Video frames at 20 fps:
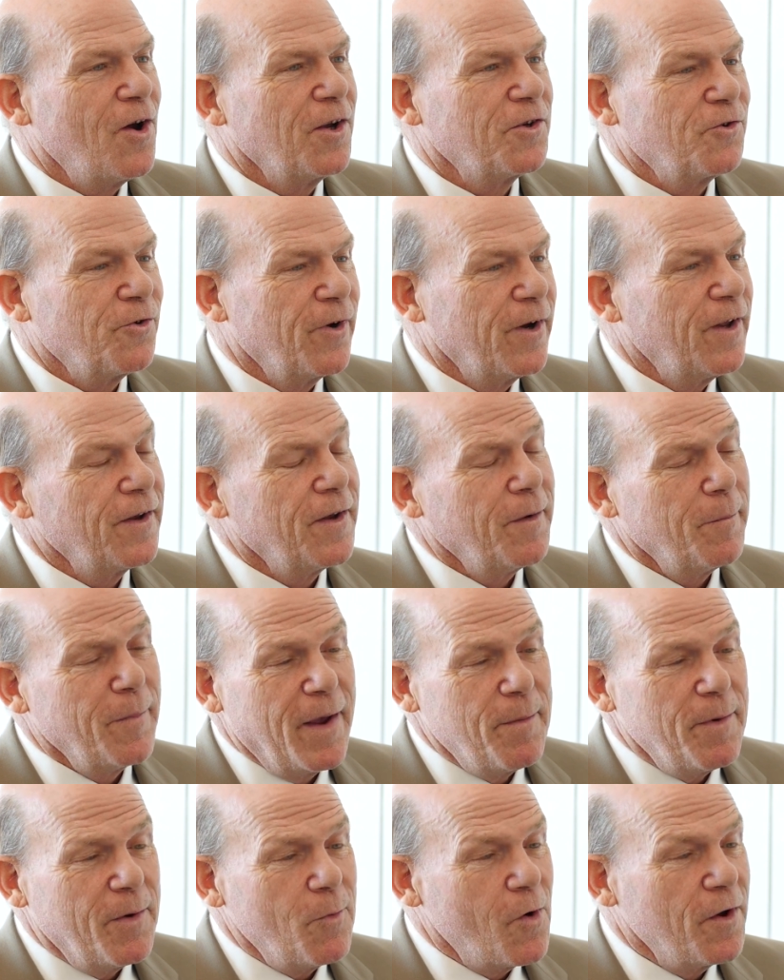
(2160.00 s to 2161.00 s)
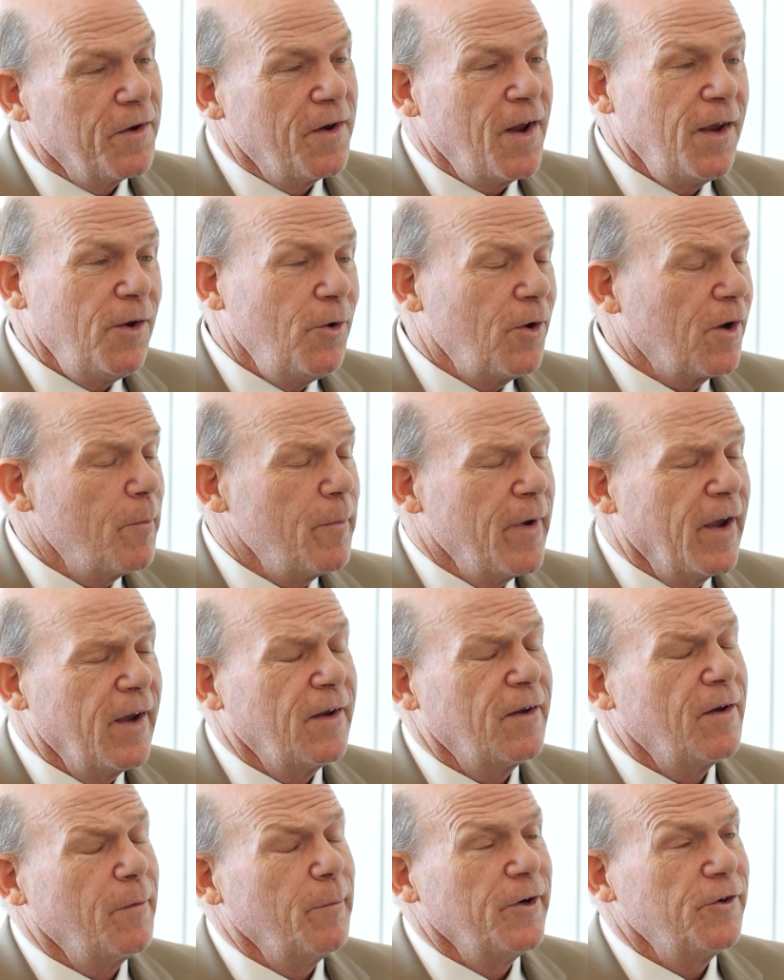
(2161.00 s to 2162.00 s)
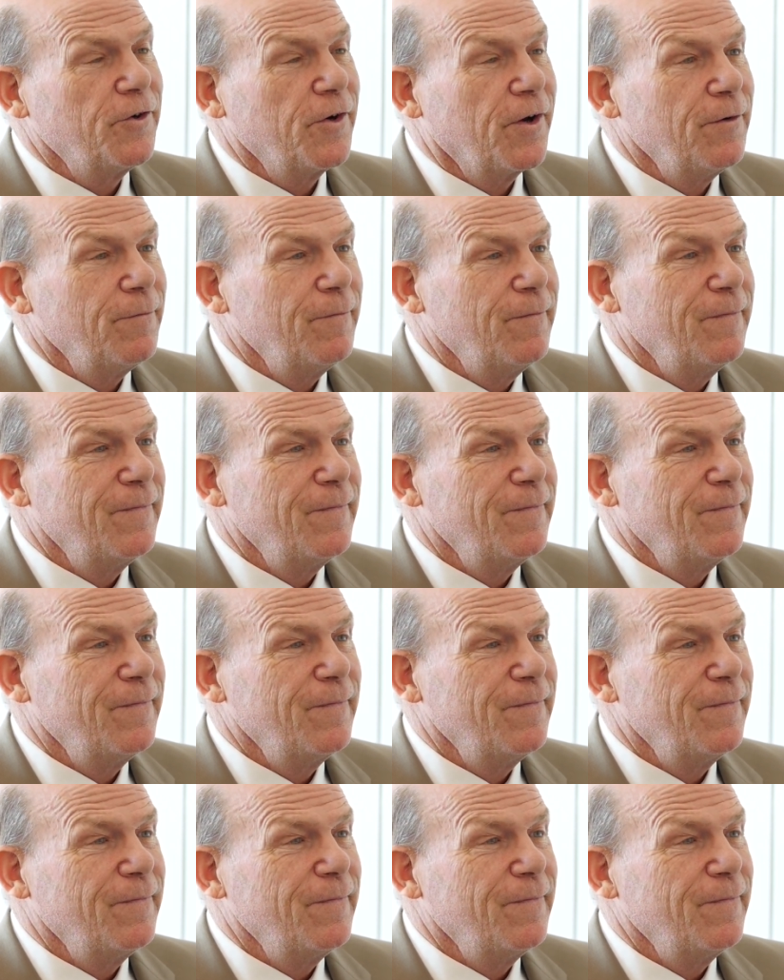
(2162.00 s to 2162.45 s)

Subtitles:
Australia. Maybe one day you can make it to Michigan.